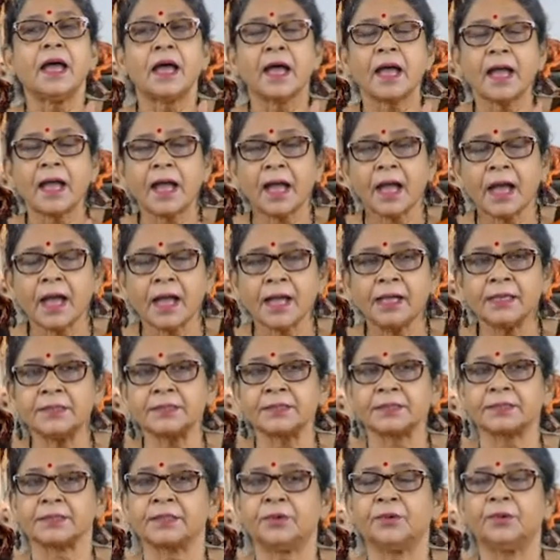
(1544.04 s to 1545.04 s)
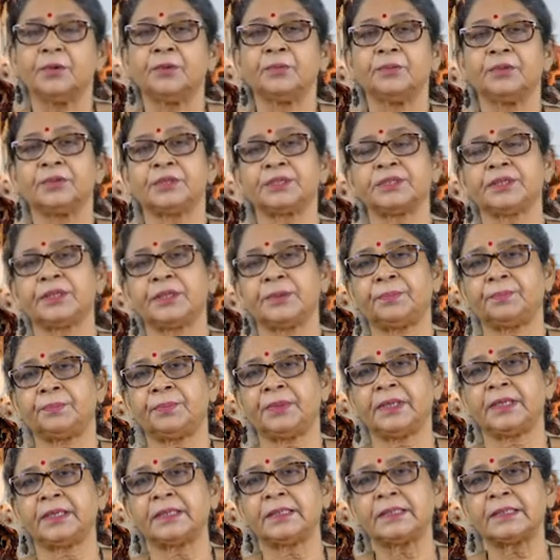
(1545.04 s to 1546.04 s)
as Homo
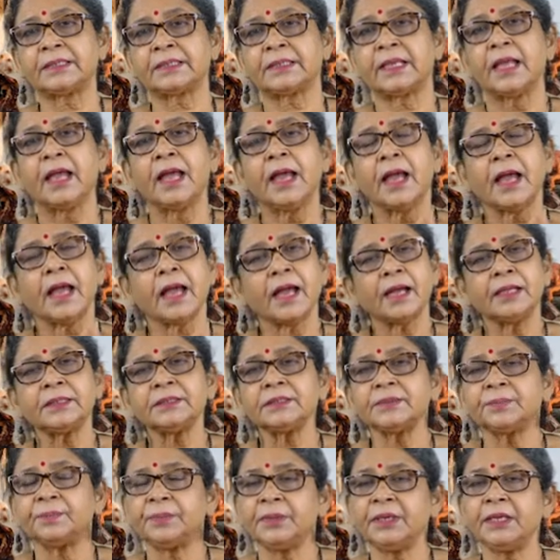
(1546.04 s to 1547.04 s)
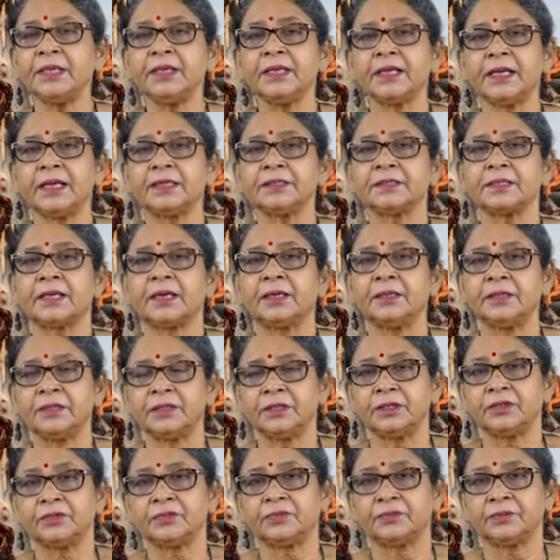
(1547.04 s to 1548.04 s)
sapiens has been as hunter
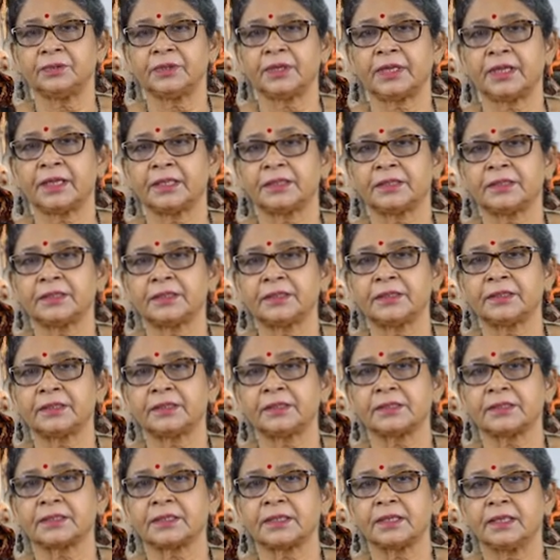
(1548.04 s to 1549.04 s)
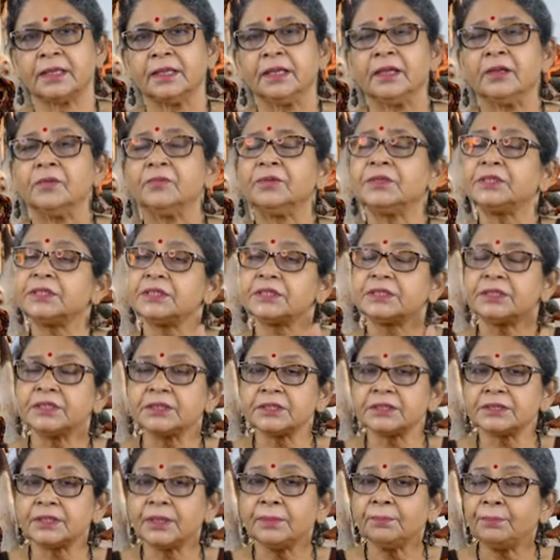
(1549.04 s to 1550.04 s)
food gatherers, which is the
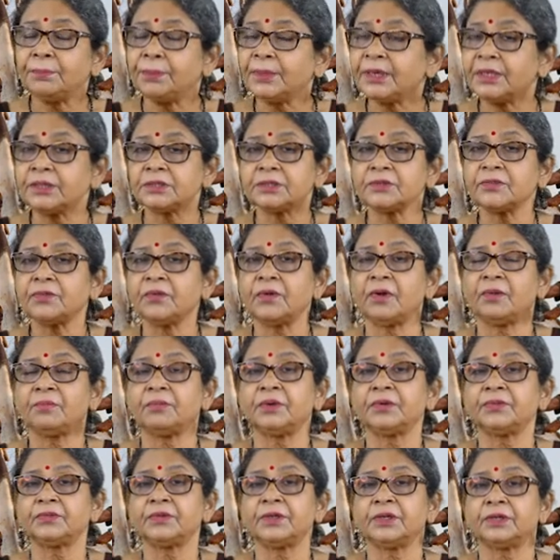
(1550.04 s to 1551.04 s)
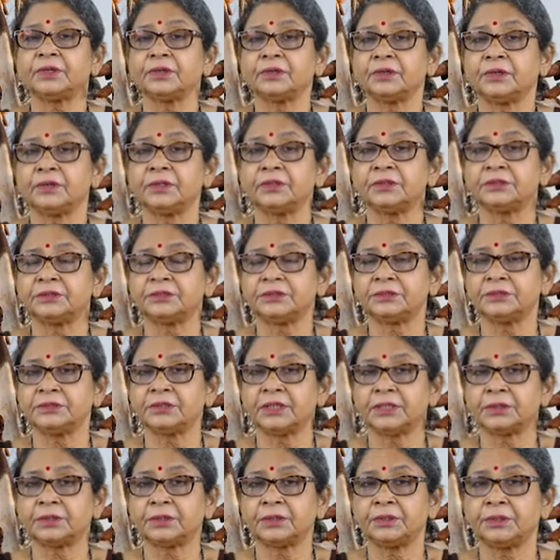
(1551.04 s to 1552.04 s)
simplest form of technology that
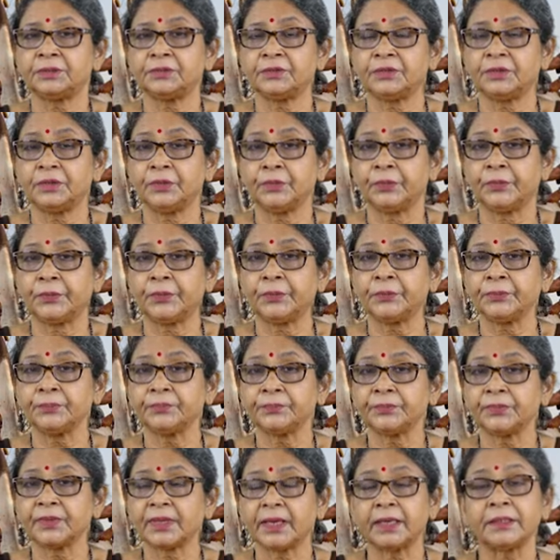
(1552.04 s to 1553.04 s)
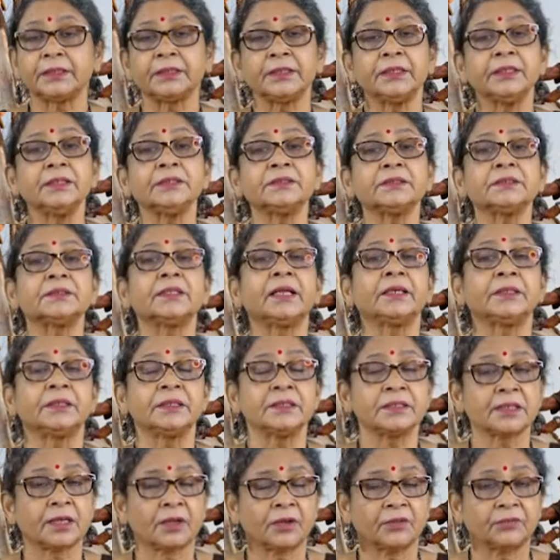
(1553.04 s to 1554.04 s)
we know, at least that is how
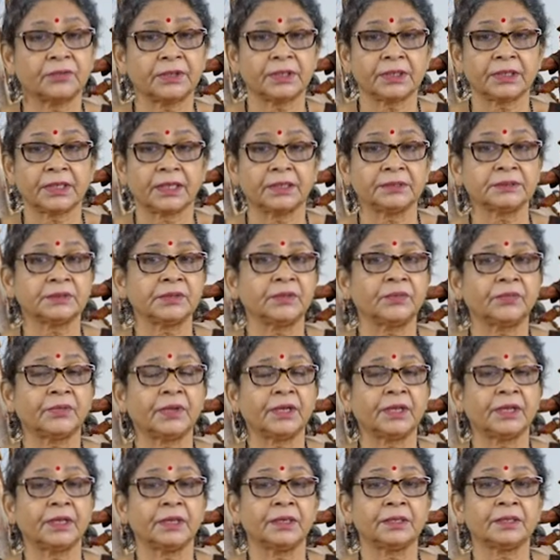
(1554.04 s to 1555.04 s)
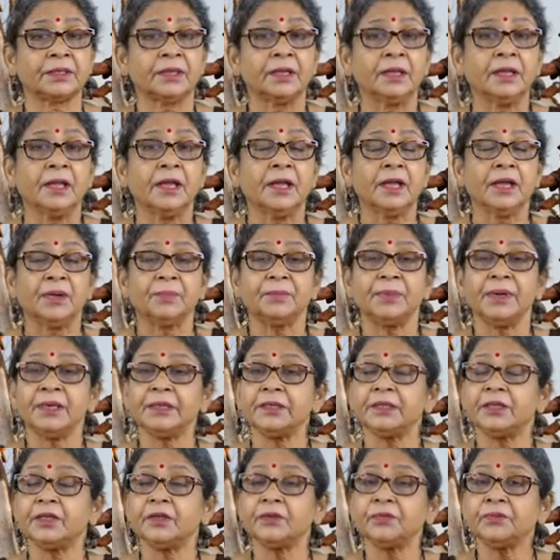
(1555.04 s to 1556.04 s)
we classify it. But
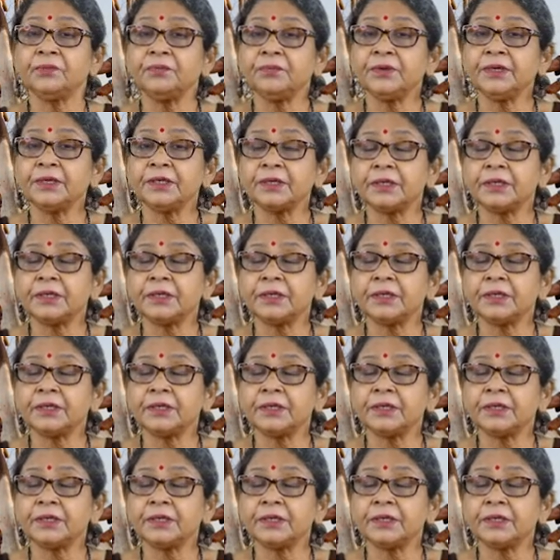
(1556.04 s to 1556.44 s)
if we